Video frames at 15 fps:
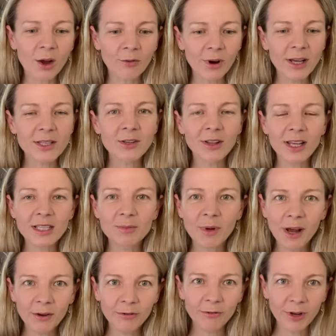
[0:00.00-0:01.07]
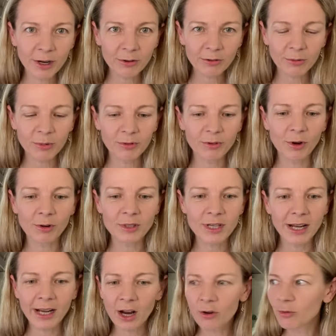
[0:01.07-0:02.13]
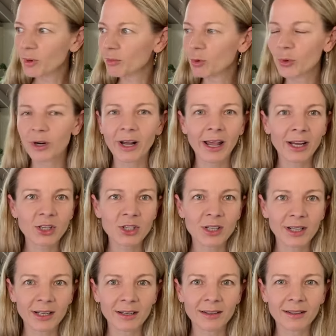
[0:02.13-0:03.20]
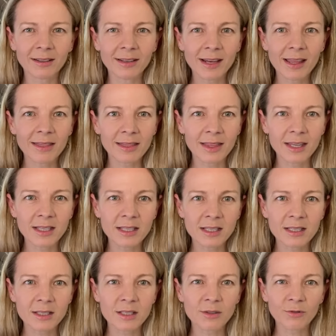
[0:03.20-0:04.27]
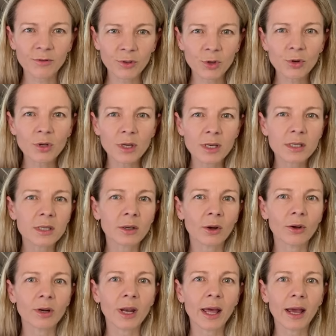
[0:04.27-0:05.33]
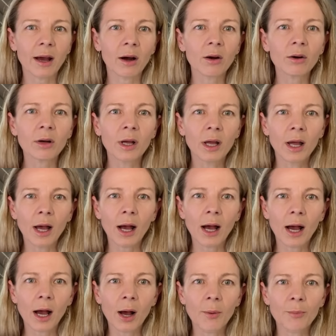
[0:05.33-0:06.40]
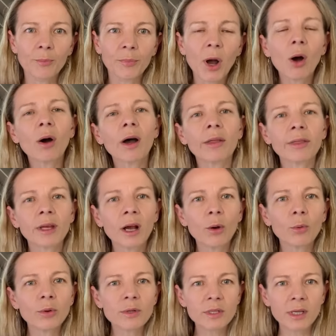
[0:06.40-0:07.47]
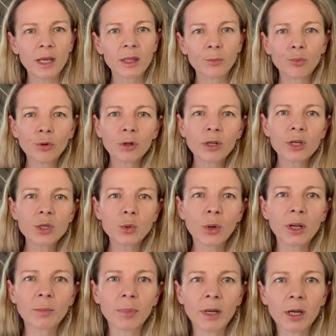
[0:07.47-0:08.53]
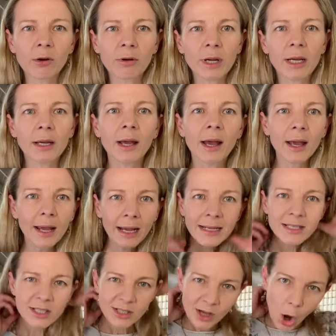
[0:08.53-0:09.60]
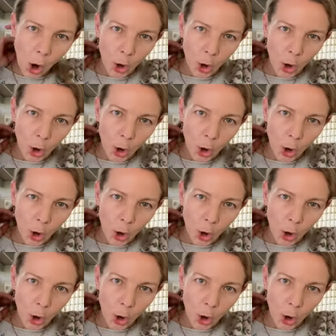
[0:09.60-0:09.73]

Right, so that's my Friend from the Vault. I can't remember when I actually knit this, a few years ago now. I think I will say the Brooklyn Tweed Peerie, it's